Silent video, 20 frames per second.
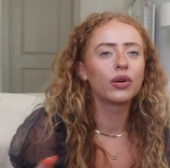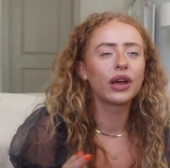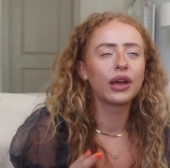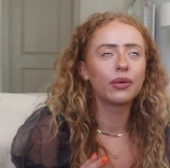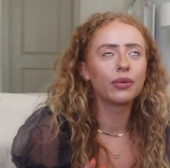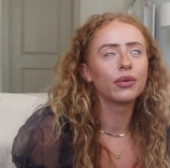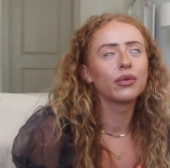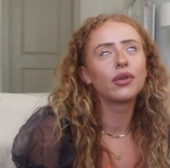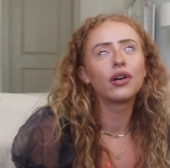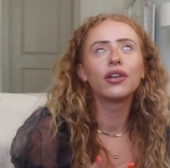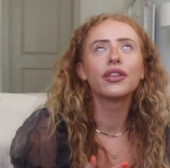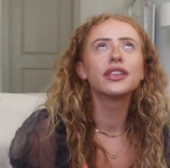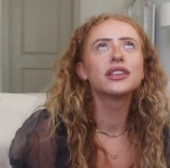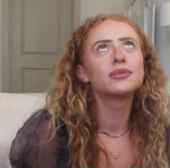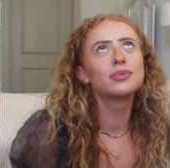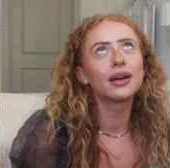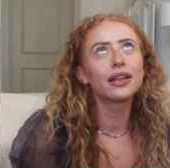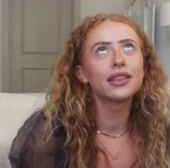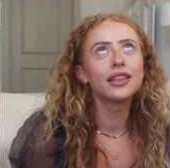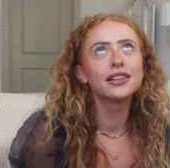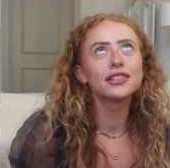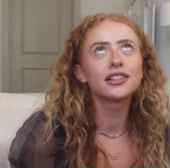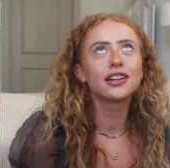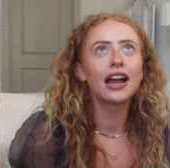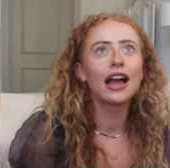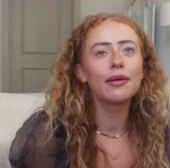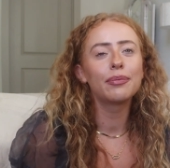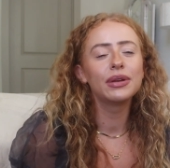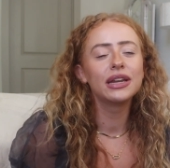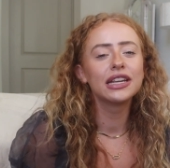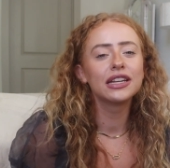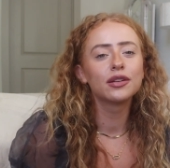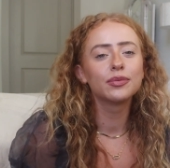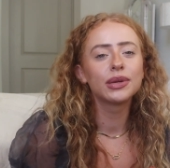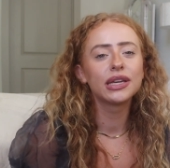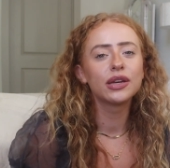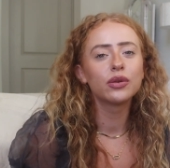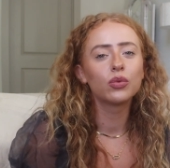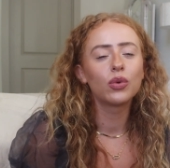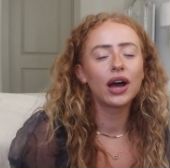okay, well, all these bad things are happening to
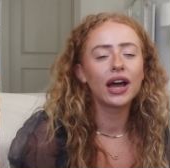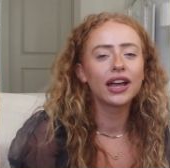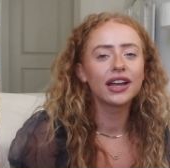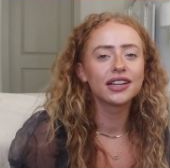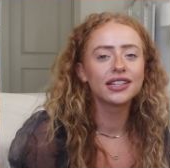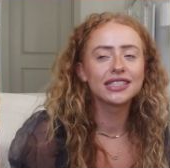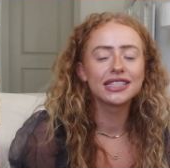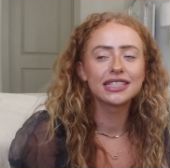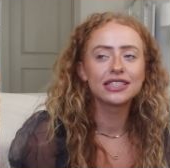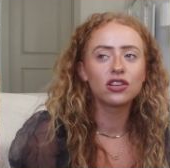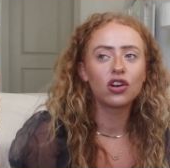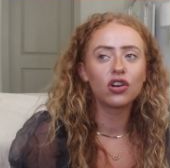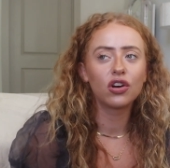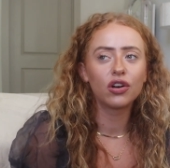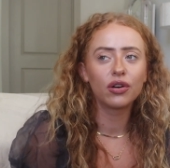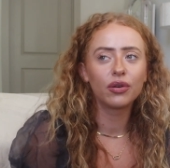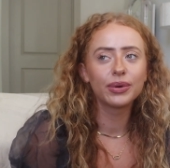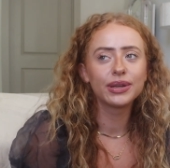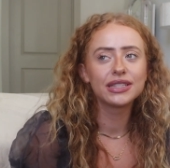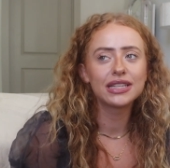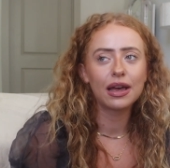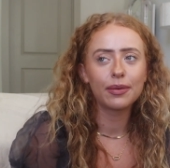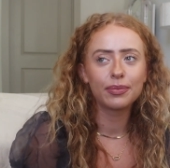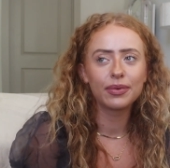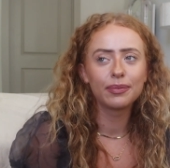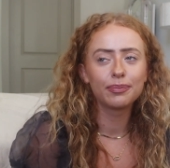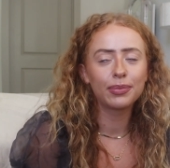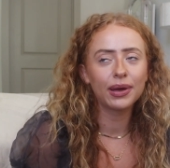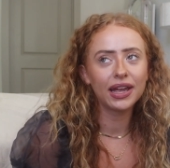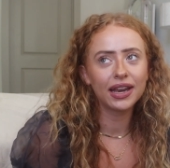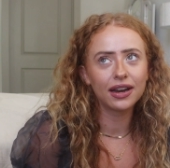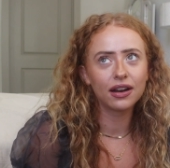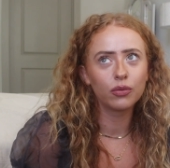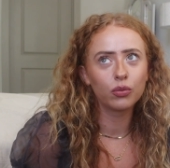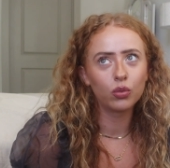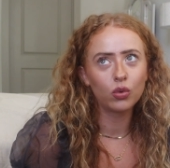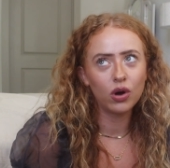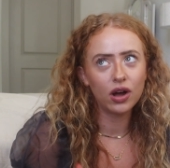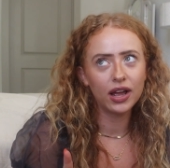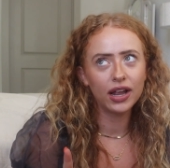me. Why is this always happen? But
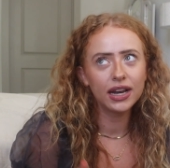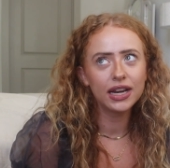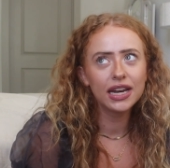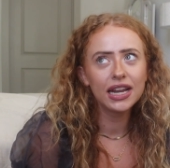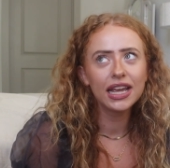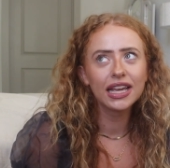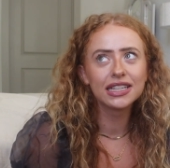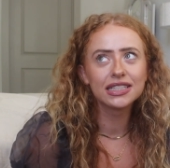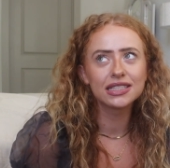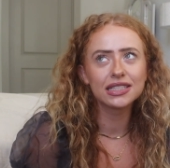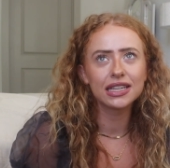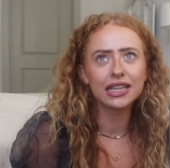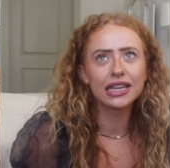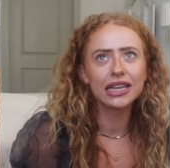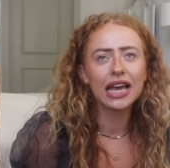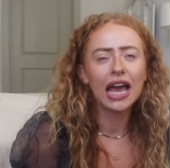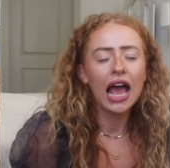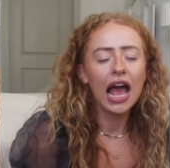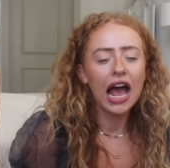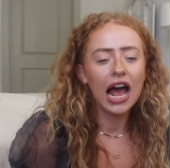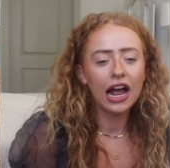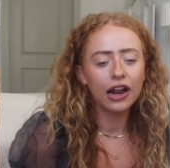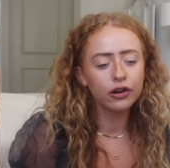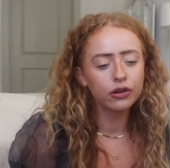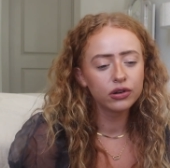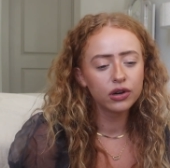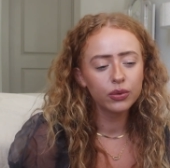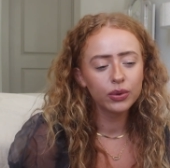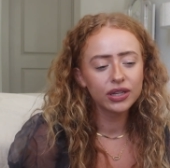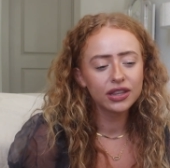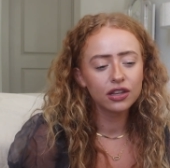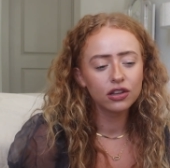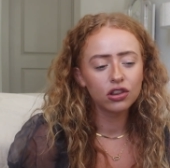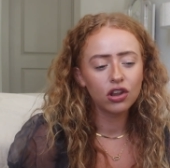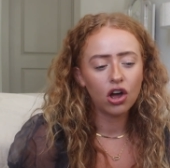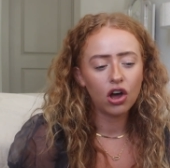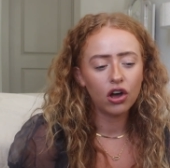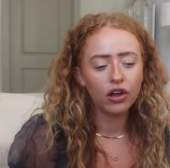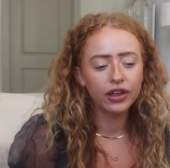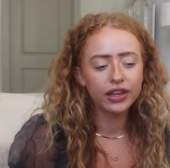one, it's like I don't know what the
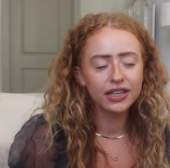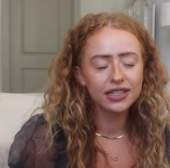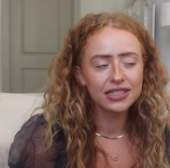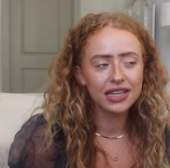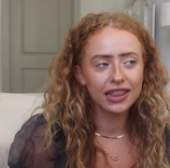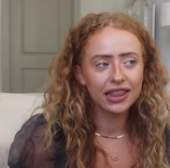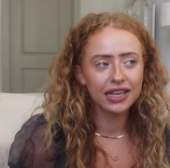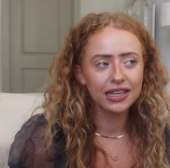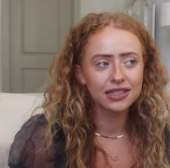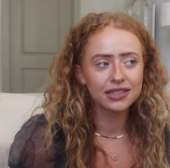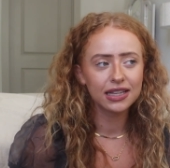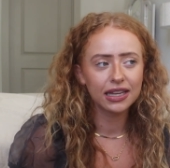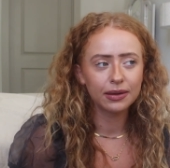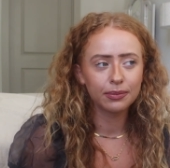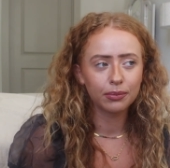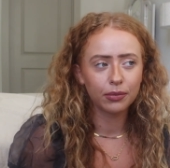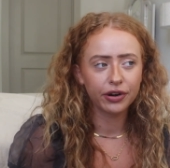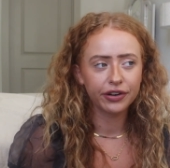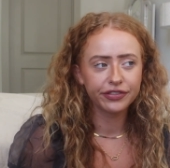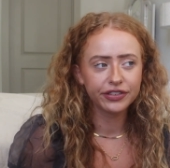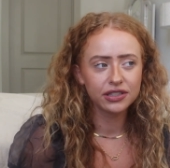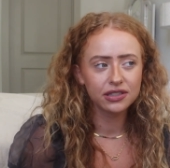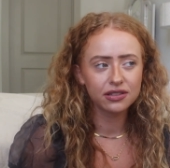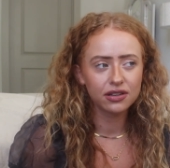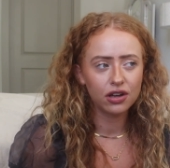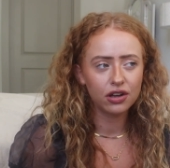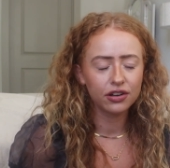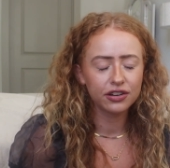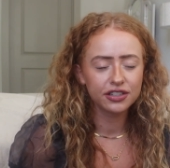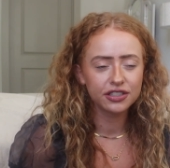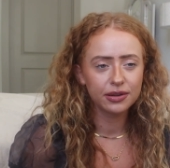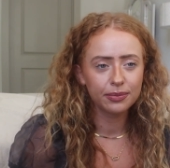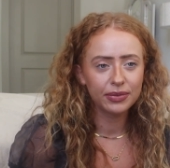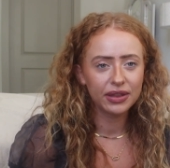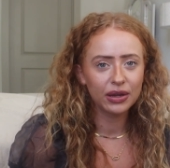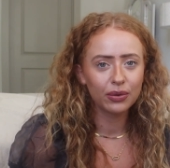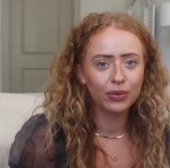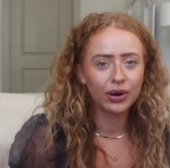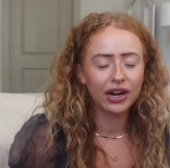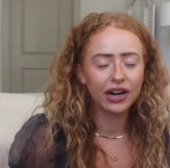law is. I think it's like Murphy's law or
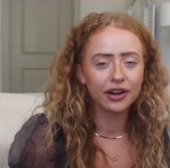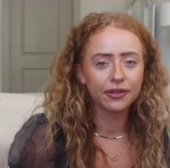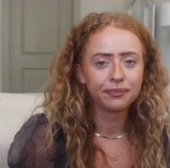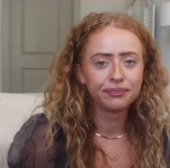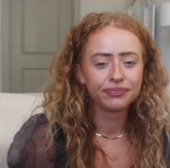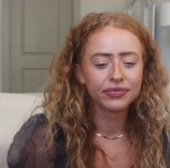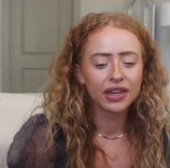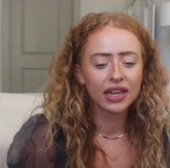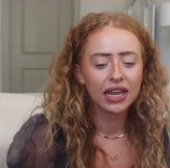something where